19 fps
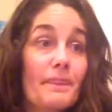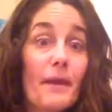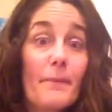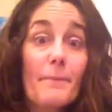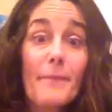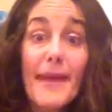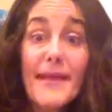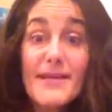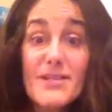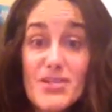
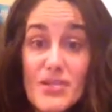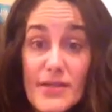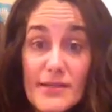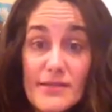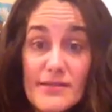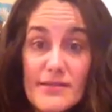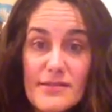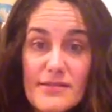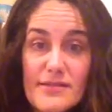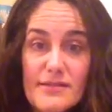
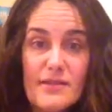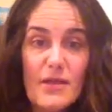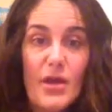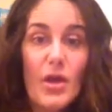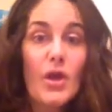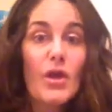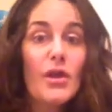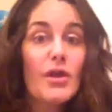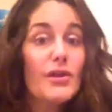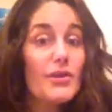patience,
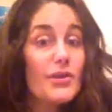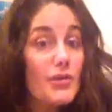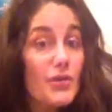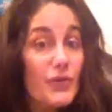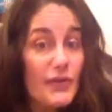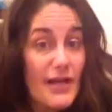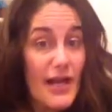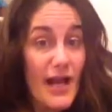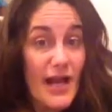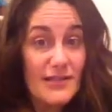
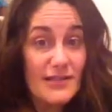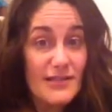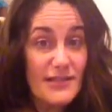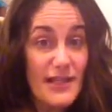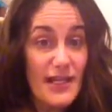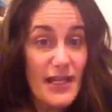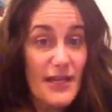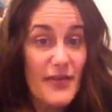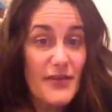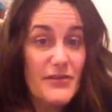
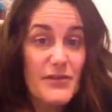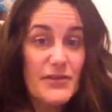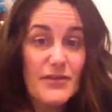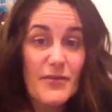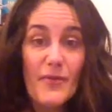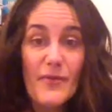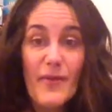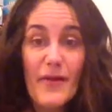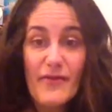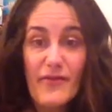curiosity. These are
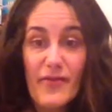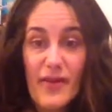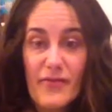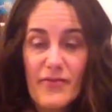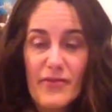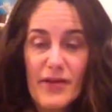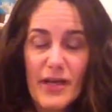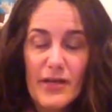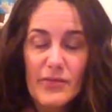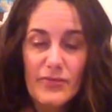some of my
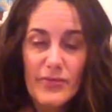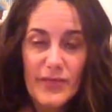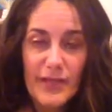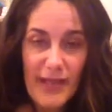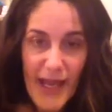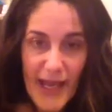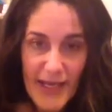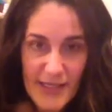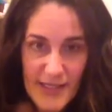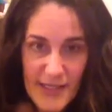favorite.
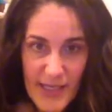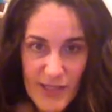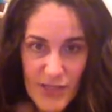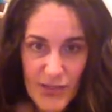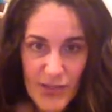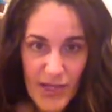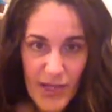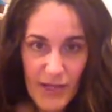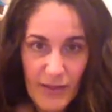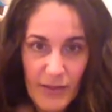
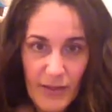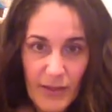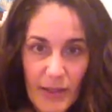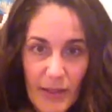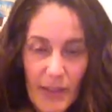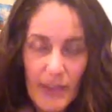Relaxation,